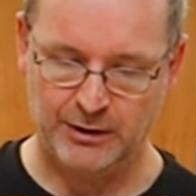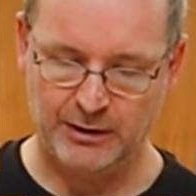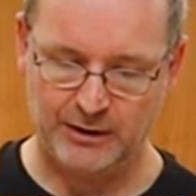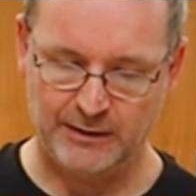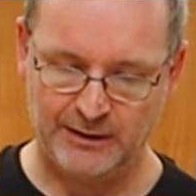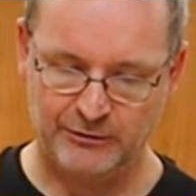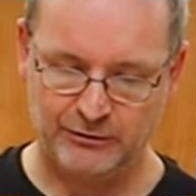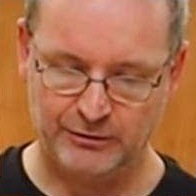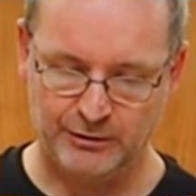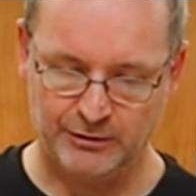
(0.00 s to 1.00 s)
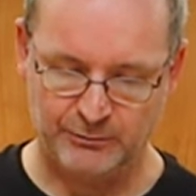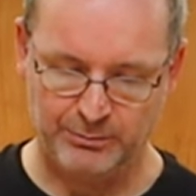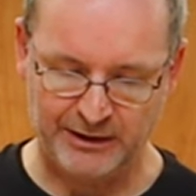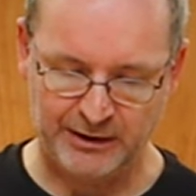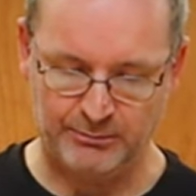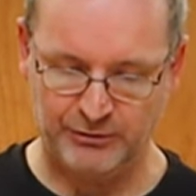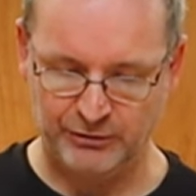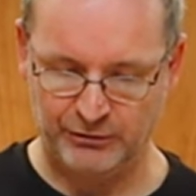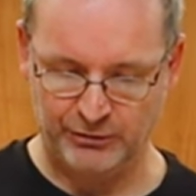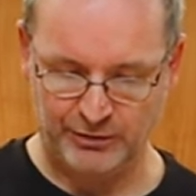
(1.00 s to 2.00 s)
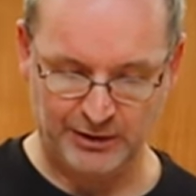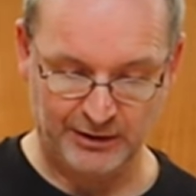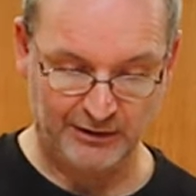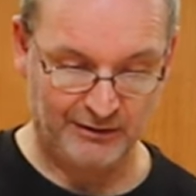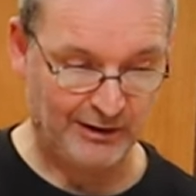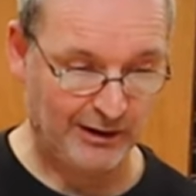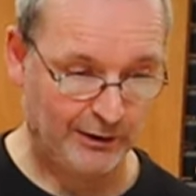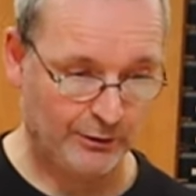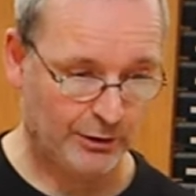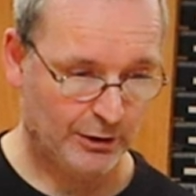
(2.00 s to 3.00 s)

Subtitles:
and that just locks back in position and is there.